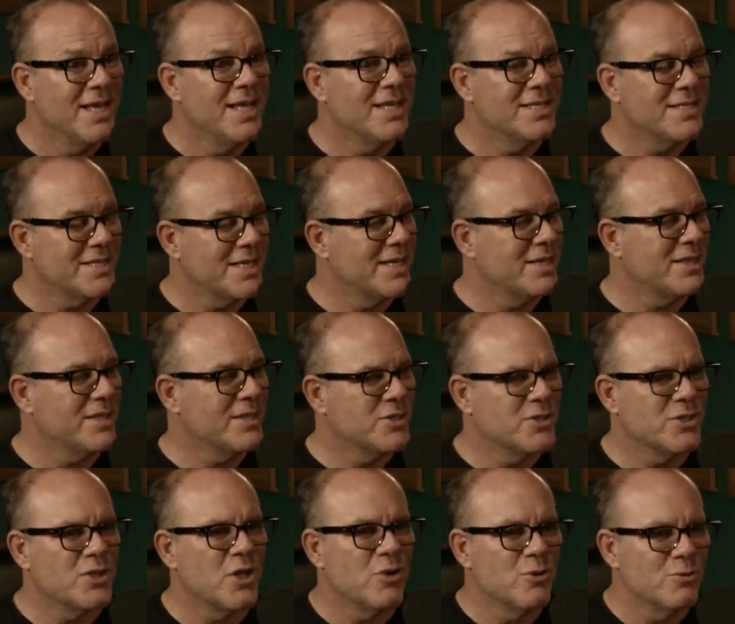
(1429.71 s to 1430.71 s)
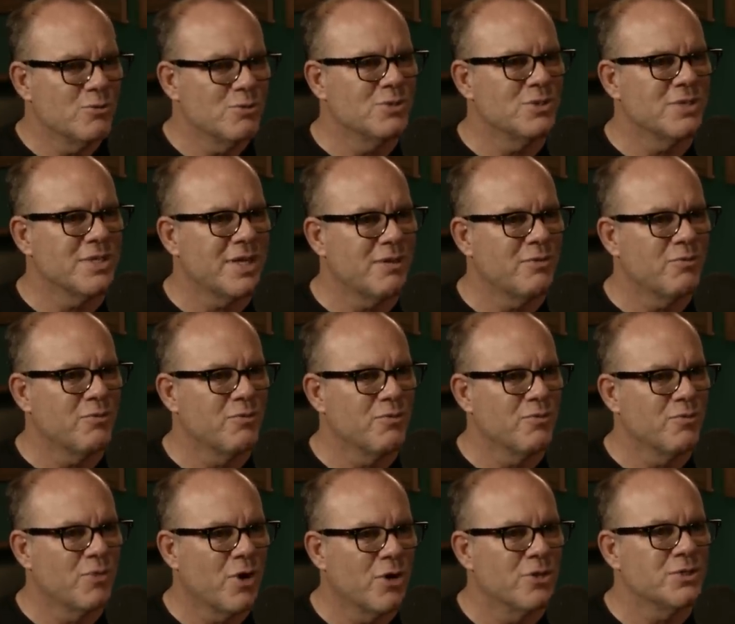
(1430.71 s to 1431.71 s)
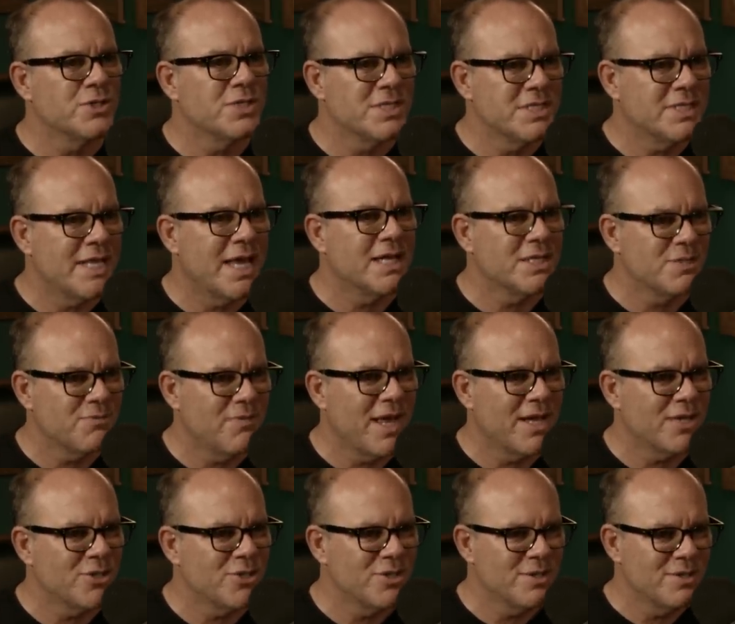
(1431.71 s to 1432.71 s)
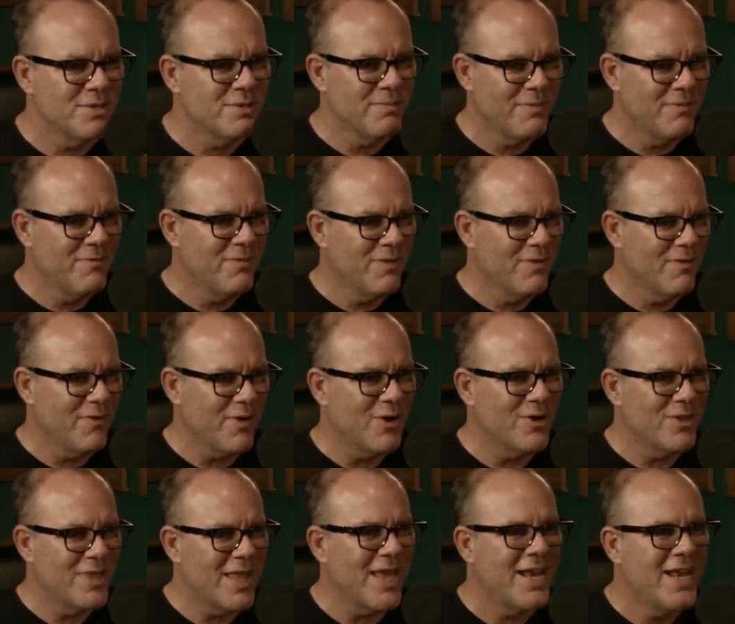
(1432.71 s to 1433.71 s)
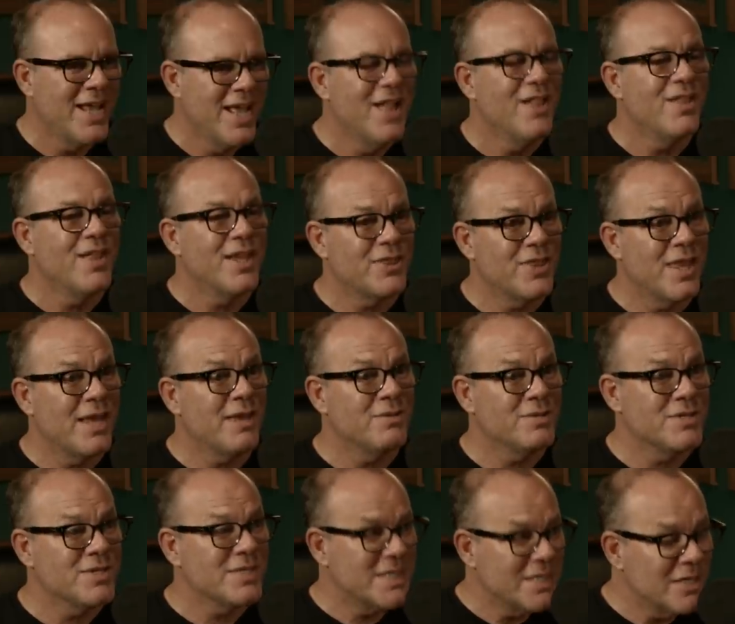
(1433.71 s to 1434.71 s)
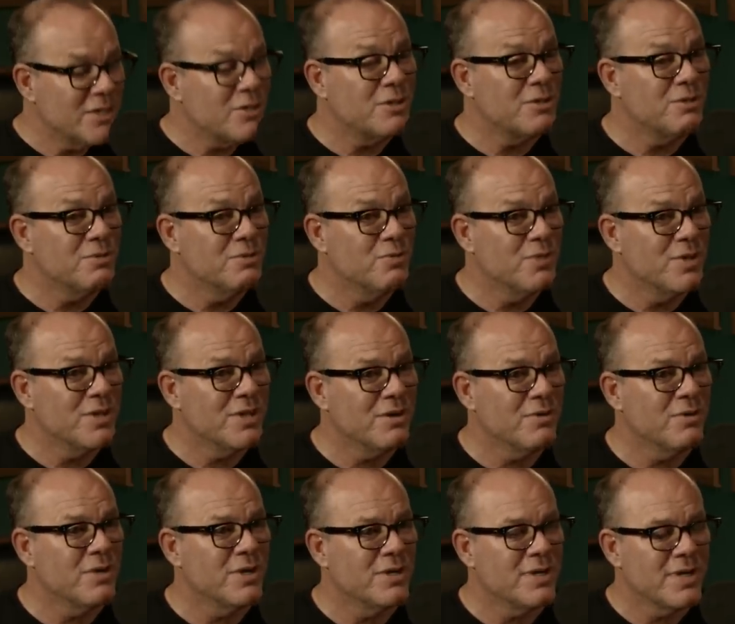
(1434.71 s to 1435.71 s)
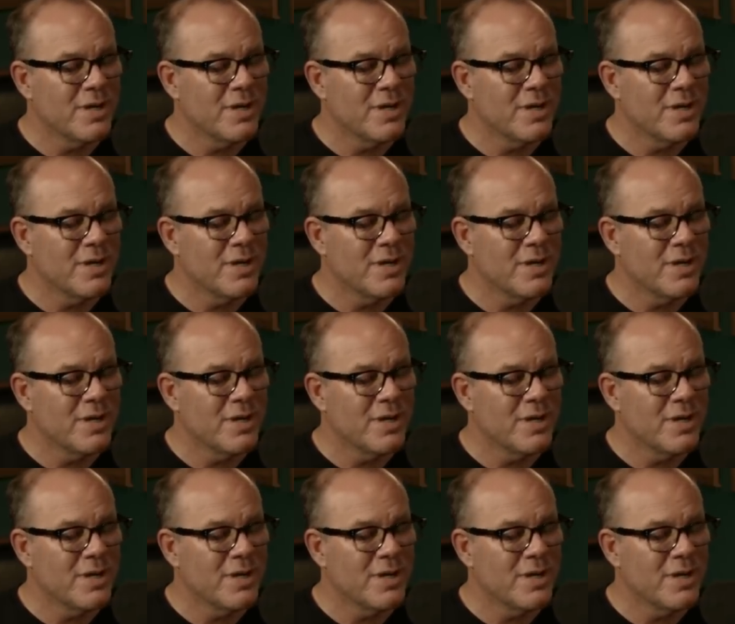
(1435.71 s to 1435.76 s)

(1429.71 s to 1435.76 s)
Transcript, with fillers: It's like the Stones, like rehearsing Satisfaction. If you heard that, oh, no. like they still when they were.